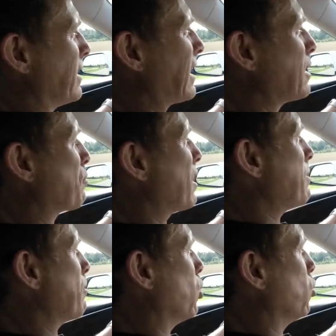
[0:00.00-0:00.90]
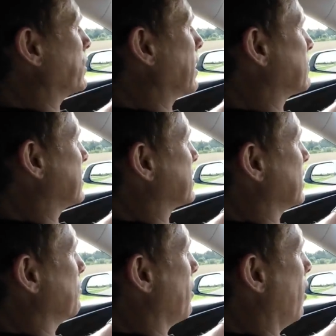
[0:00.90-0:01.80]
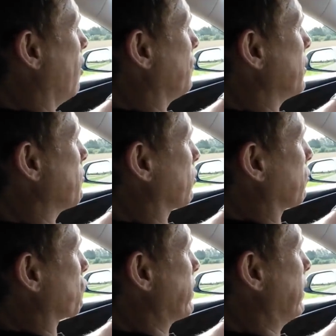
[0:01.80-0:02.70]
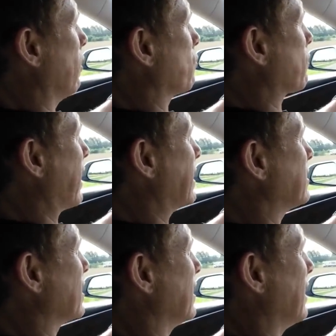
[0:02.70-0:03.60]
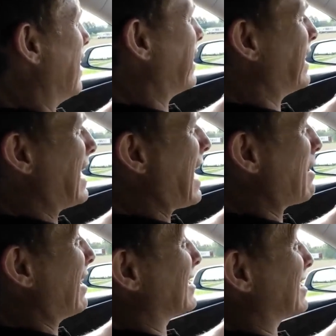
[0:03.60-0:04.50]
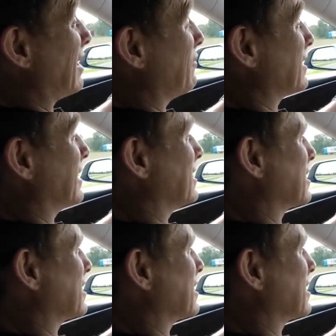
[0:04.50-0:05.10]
get the premium audio system on the Model 3 long range, and it now has 17